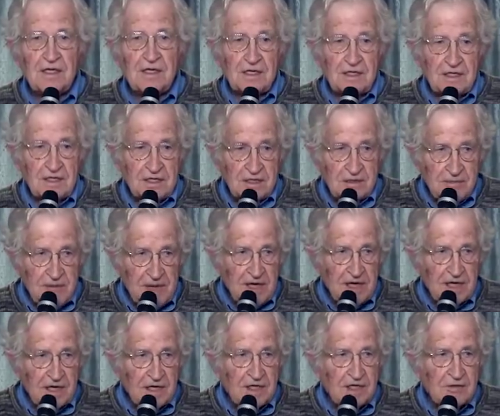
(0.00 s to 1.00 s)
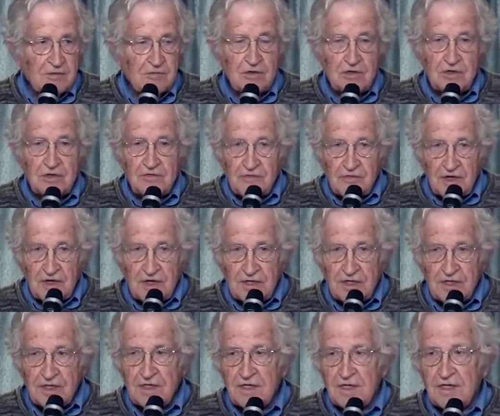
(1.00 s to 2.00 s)
And then the Pentagon would
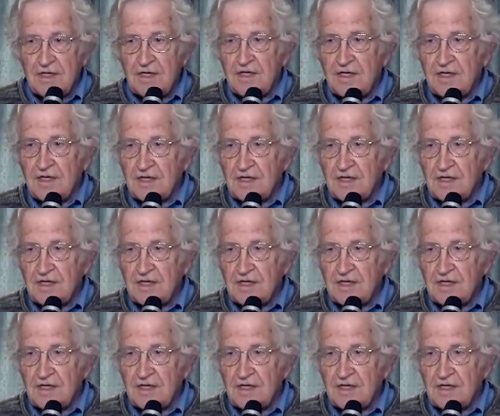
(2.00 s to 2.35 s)
fund